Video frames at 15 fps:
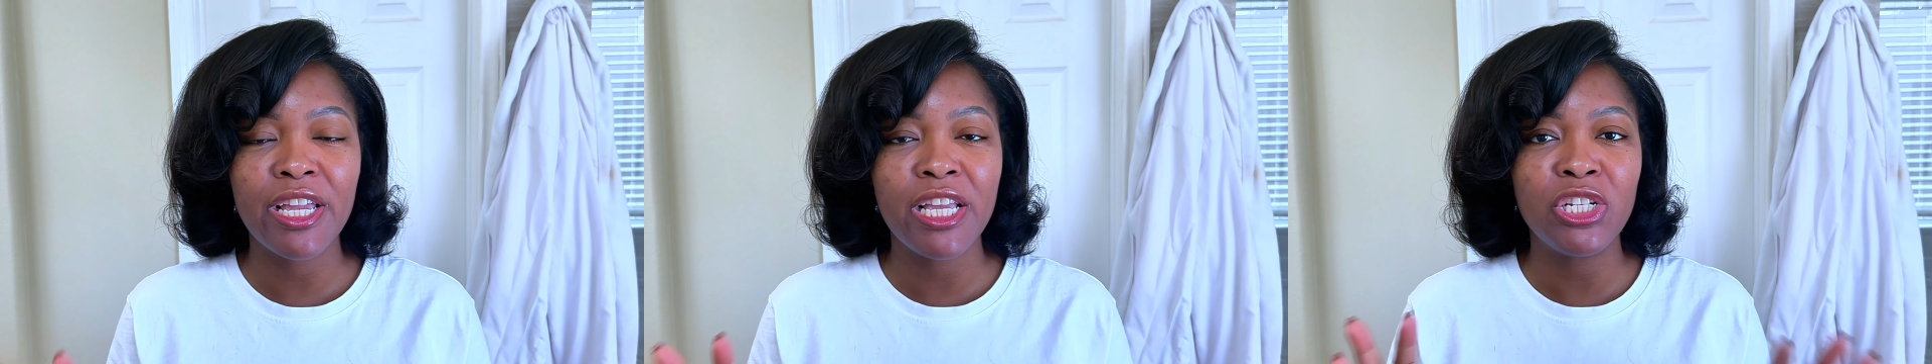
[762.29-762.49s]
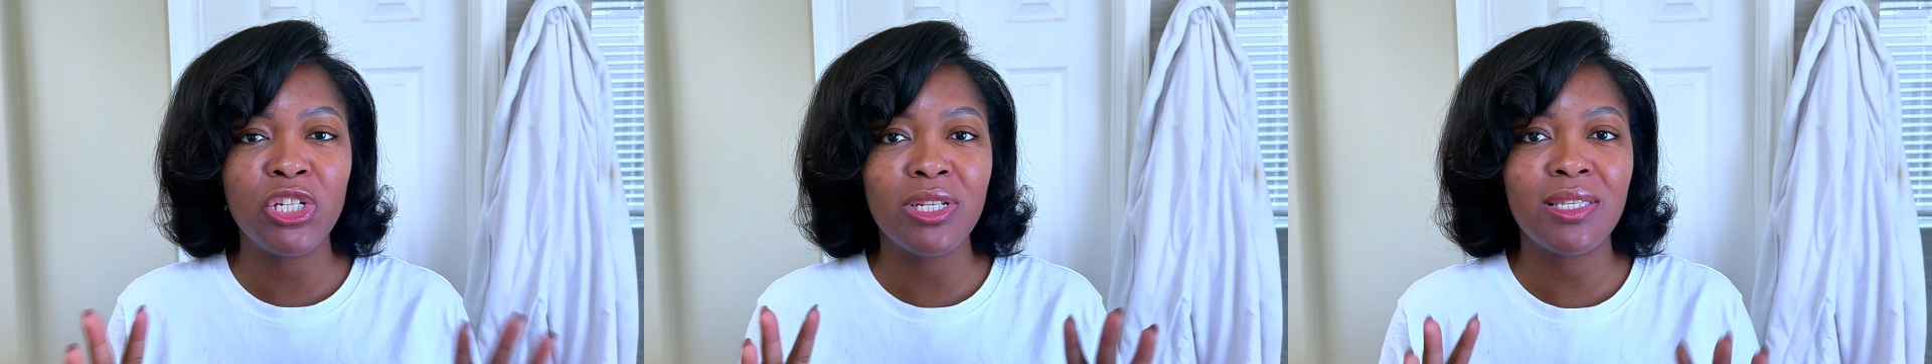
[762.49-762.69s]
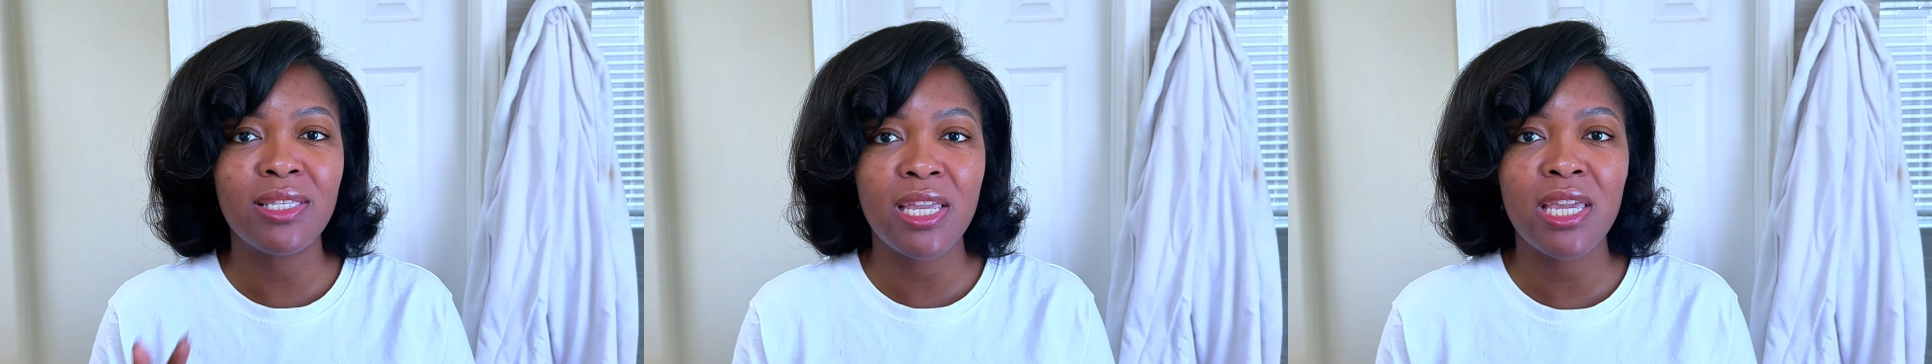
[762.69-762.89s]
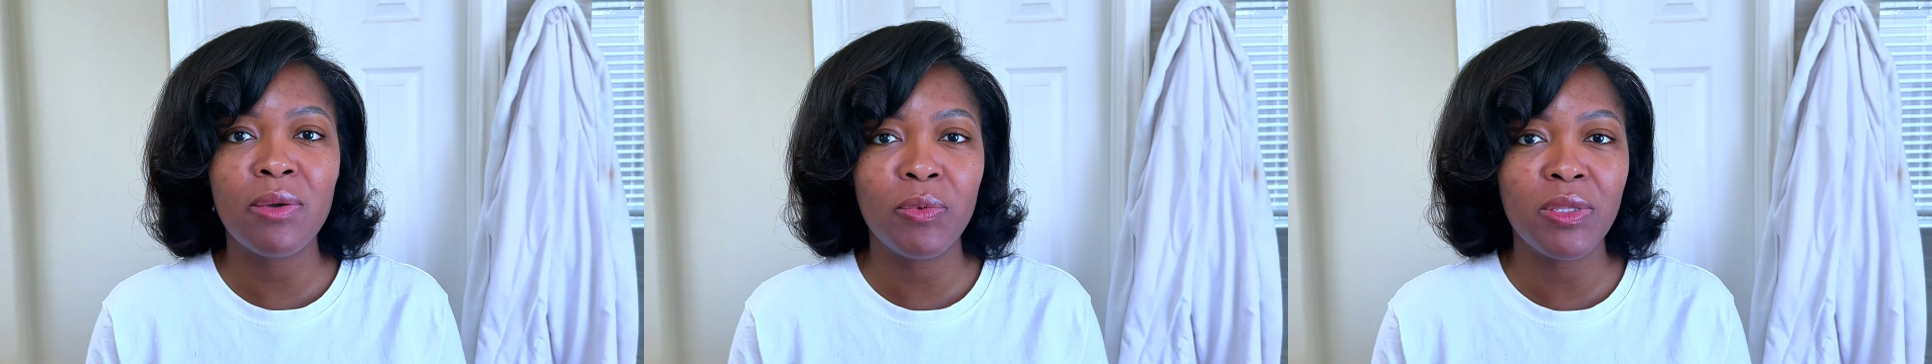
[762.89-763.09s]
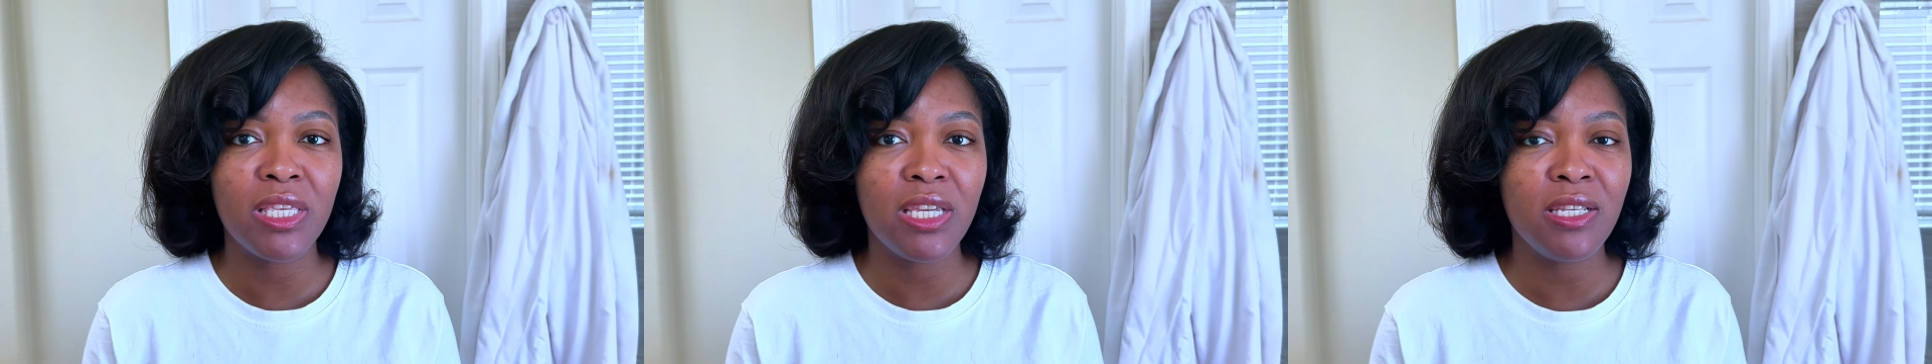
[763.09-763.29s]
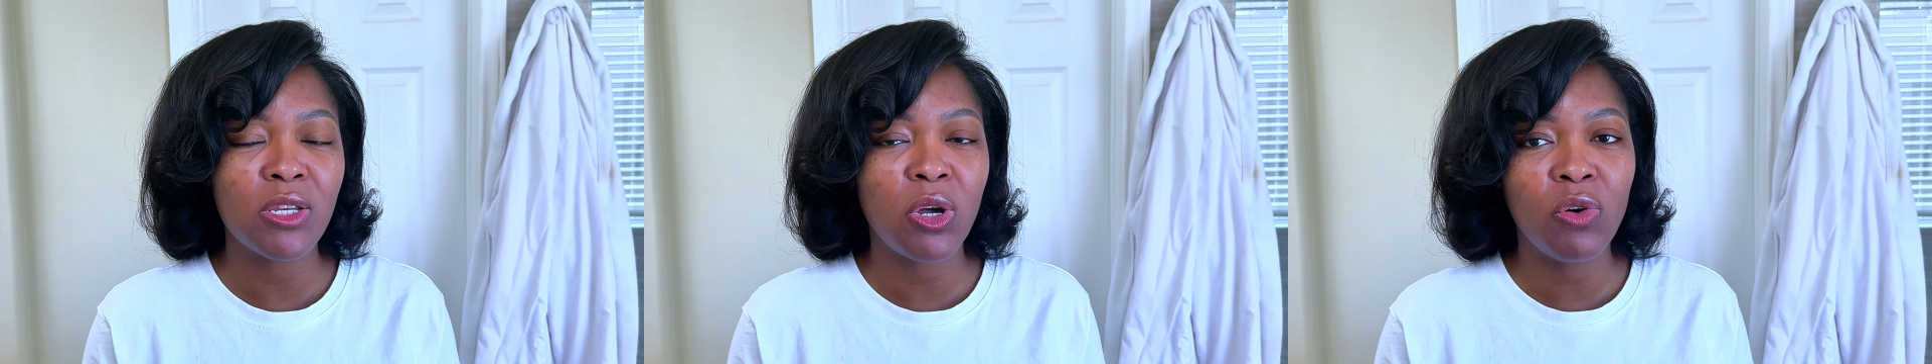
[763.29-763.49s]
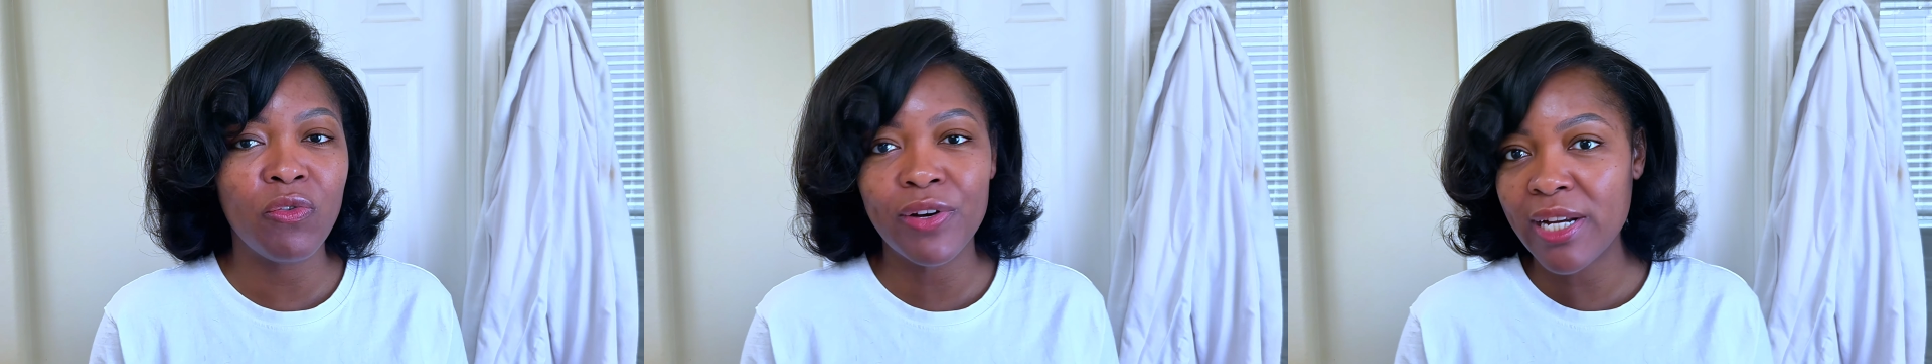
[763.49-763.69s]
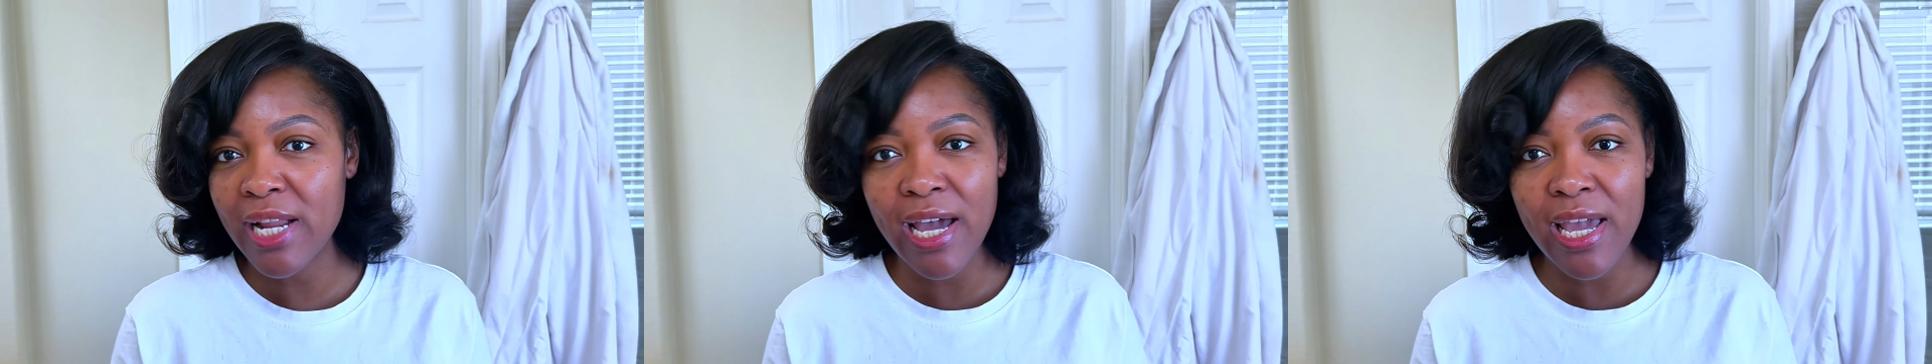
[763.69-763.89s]
and just staying with these
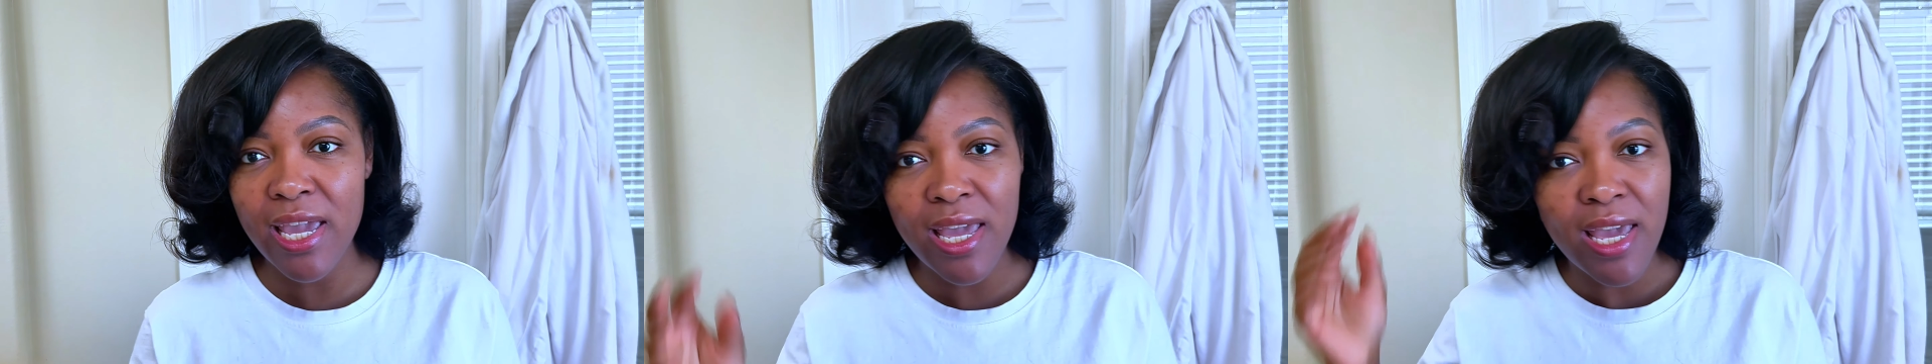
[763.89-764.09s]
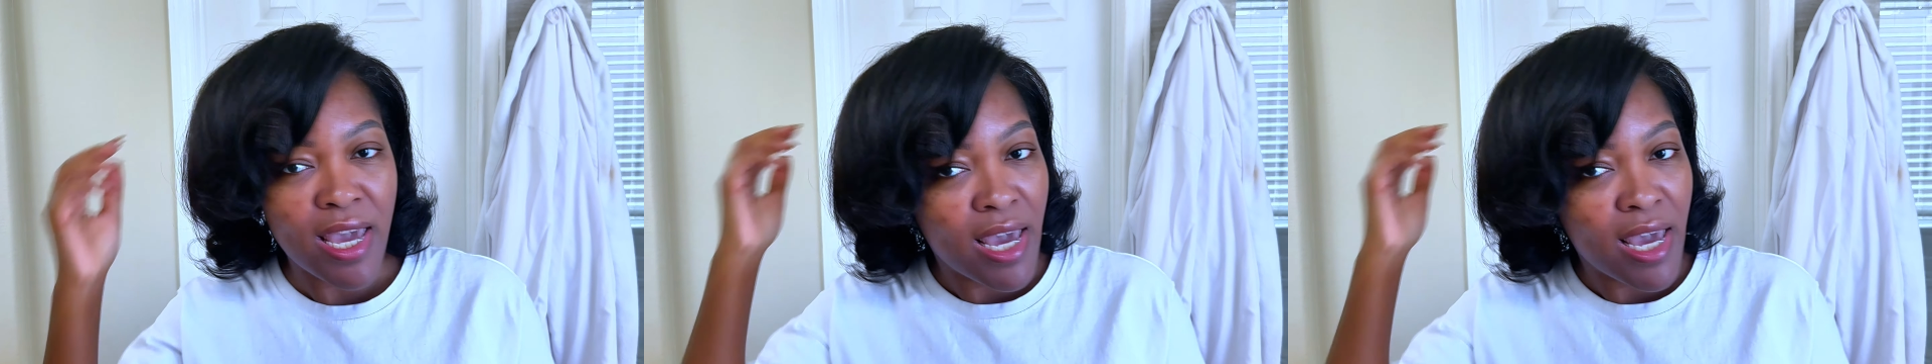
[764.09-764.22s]
overnight.